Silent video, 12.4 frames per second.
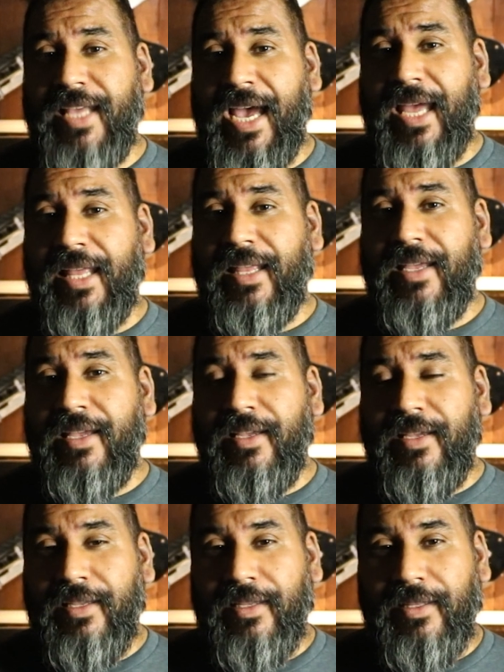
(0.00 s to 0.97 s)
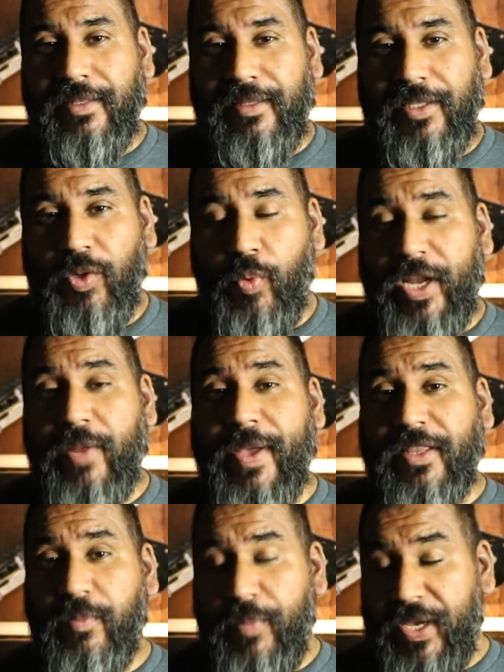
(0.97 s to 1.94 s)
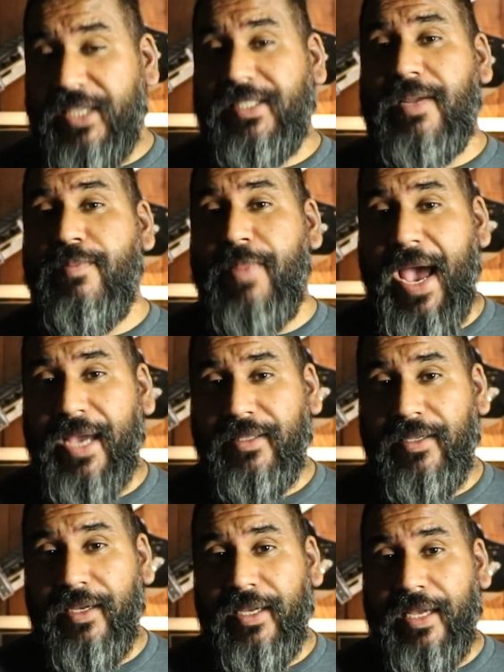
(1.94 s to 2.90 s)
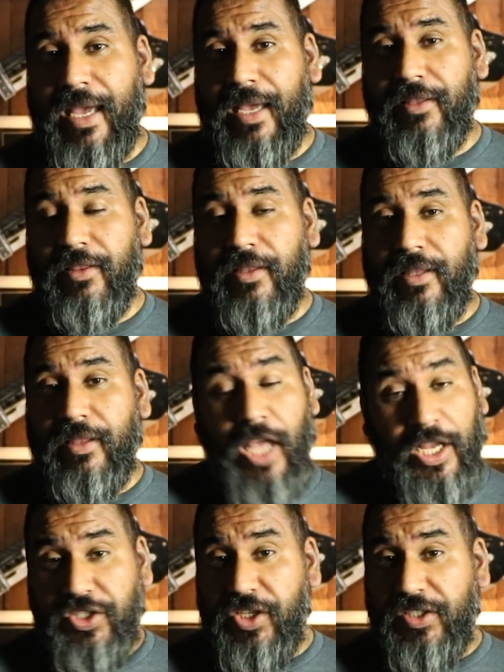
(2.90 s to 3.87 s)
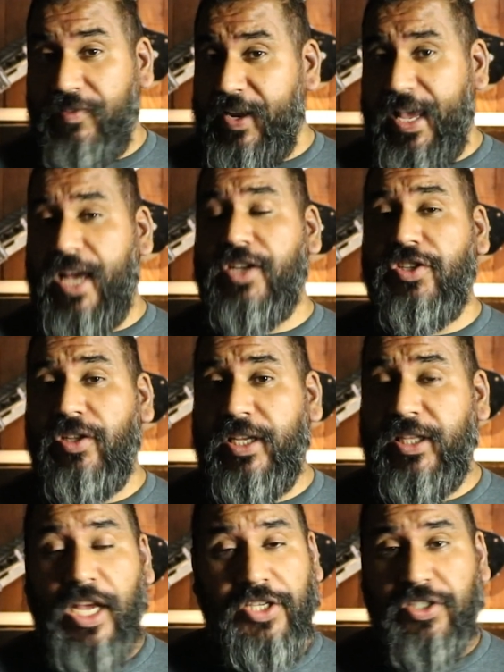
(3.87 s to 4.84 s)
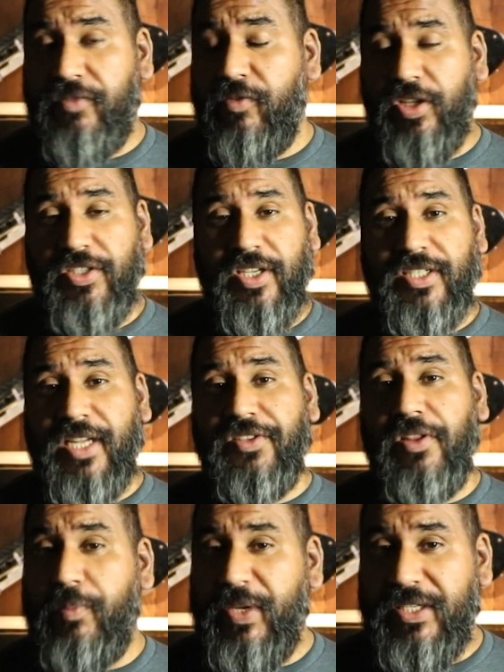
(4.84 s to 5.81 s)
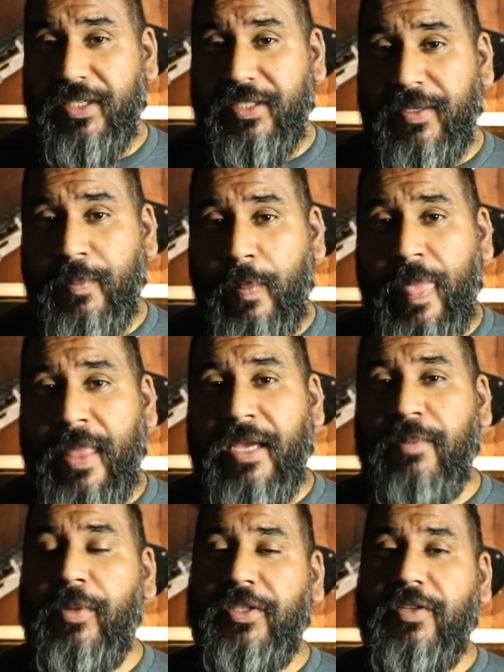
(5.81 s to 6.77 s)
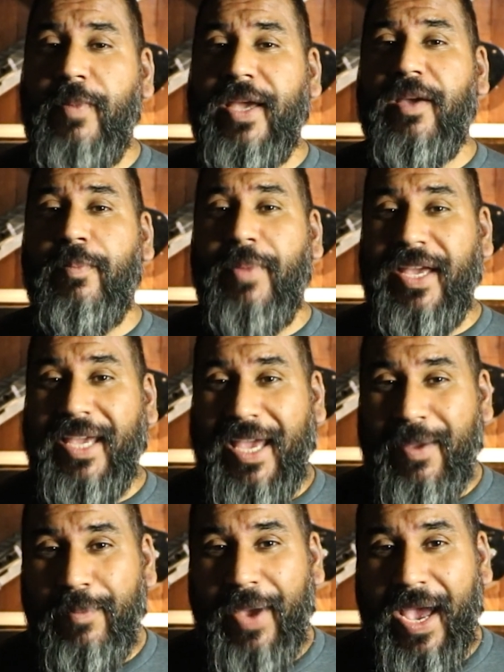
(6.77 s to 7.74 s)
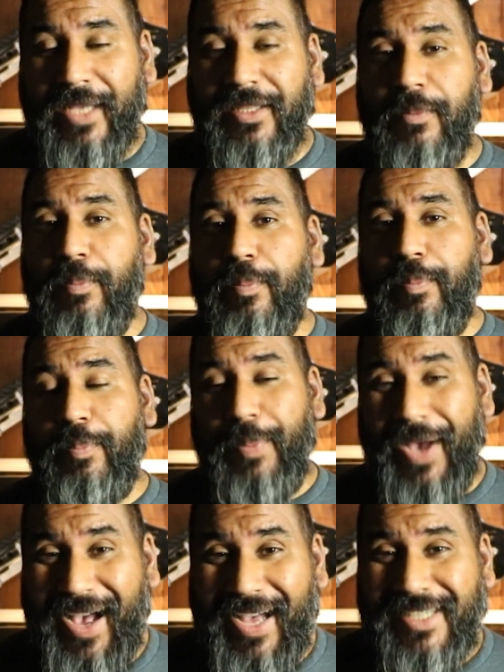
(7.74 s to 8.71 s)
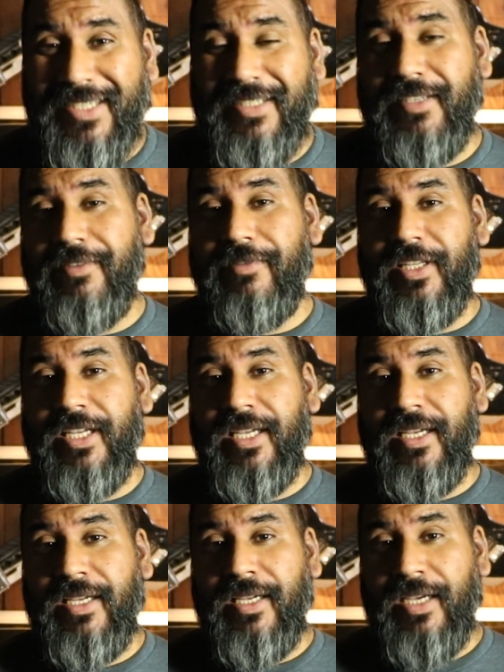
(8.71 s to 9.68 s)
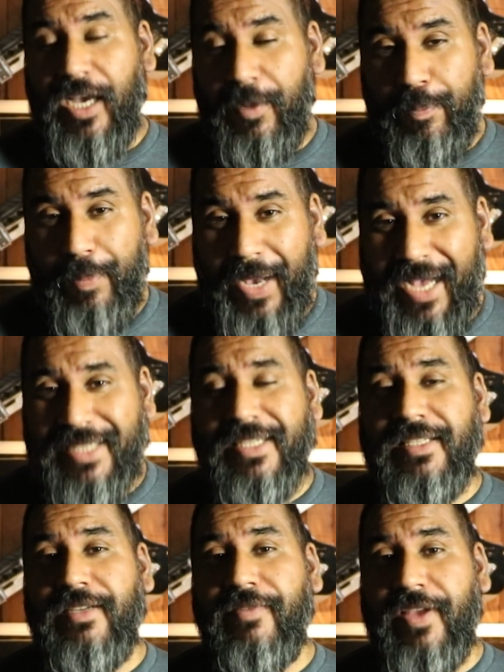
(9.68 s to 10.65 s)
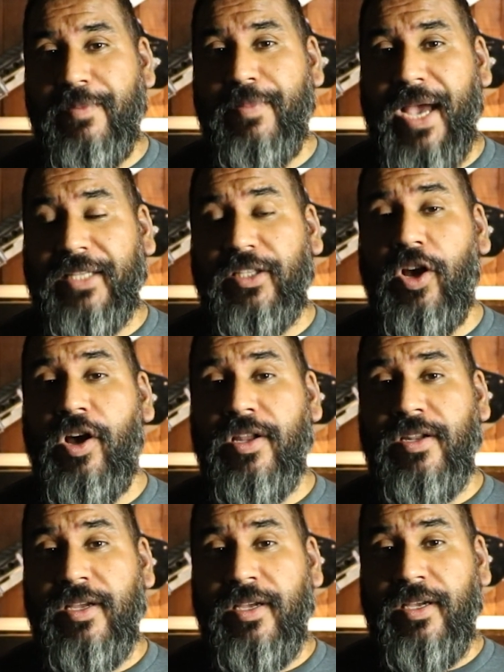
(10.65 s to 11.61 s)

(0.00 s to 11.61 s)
that the way to make the biggest impact, not just financially, not just for the success of the business, but to make a big impact positively, a positive impact on